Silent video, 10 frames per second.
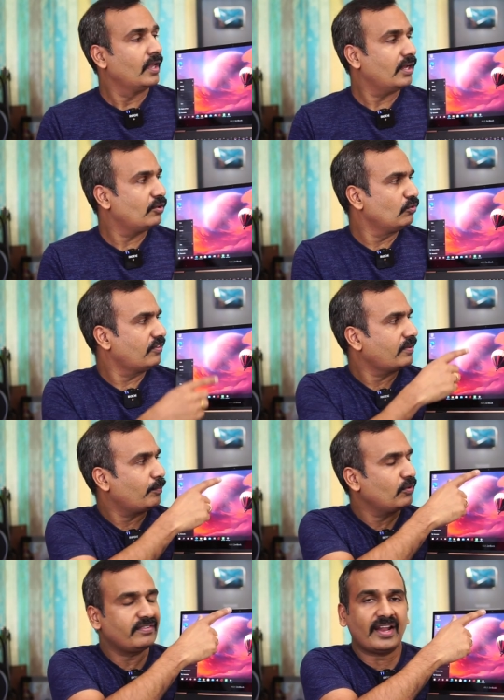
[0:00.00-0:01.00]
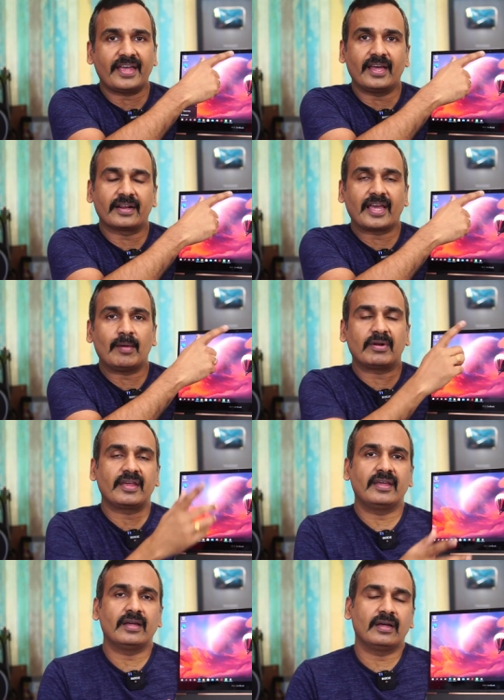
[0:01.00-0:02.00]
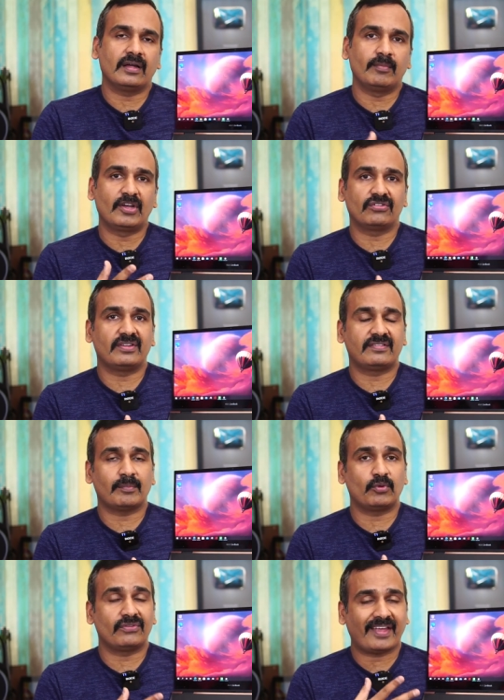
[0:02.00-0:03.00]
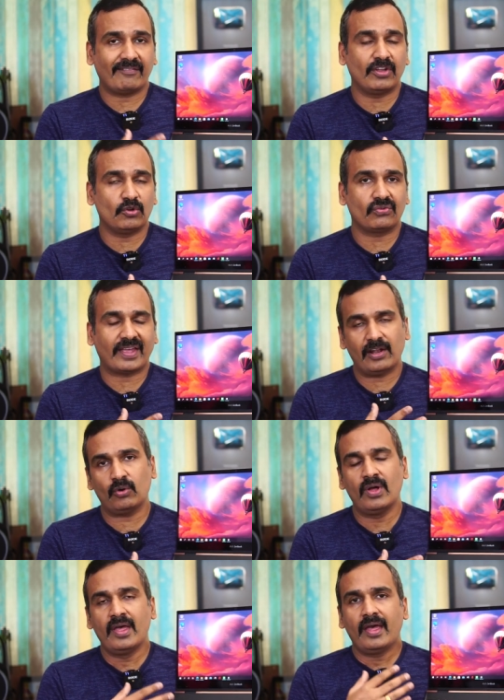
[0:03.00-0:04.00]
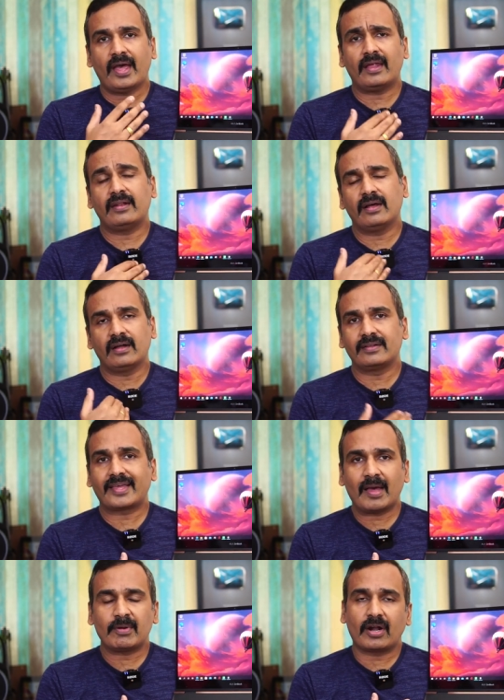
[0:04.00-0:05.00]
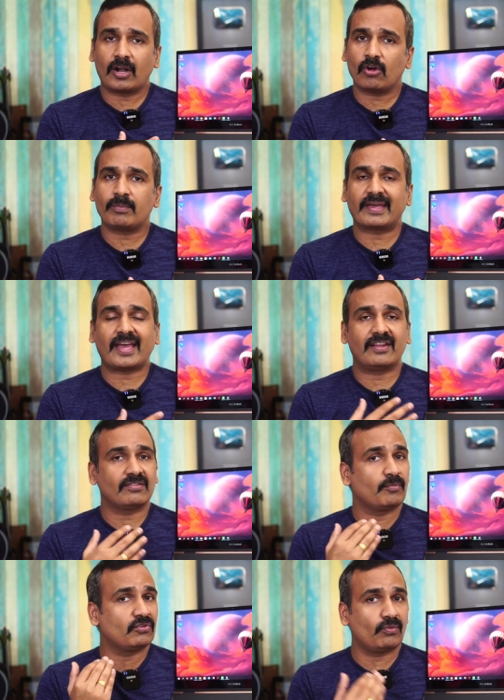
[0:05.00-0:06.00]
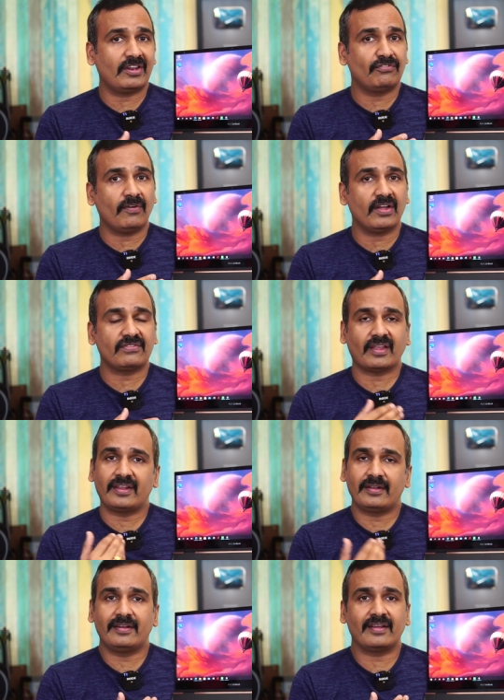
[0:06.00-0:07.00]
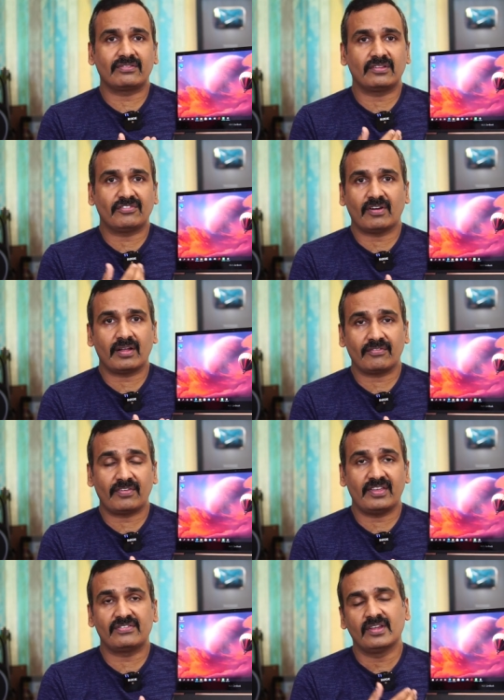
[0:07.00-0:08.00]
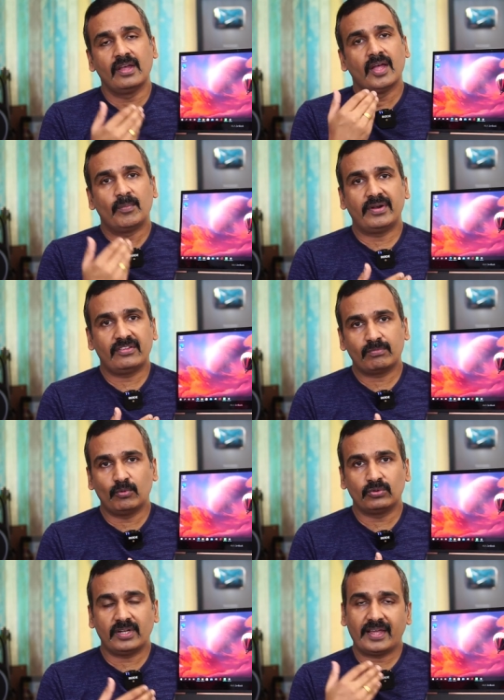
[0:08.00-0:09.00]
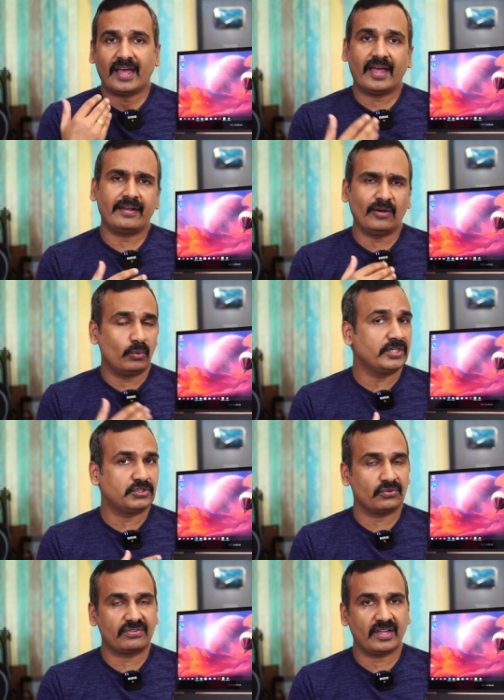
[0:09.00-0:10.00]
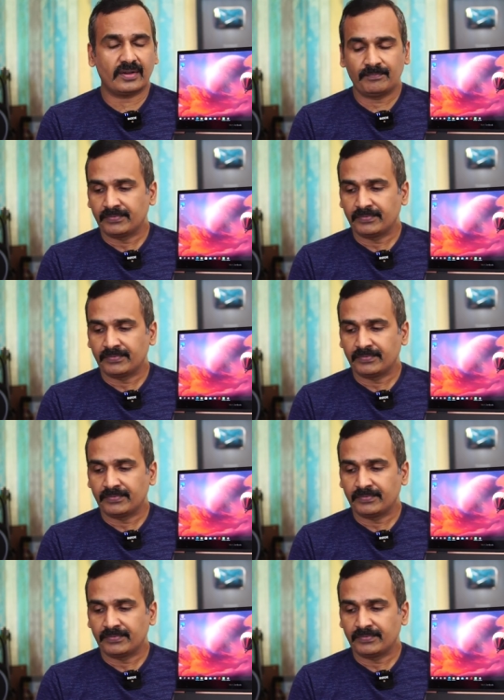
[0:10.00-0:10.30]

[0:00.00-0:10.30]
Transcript: Now it also supports an IR camera here because it supports Windows Hello, and the camera unlock mechanism is very fast, and it detects the face pretty smoothly and no issues there.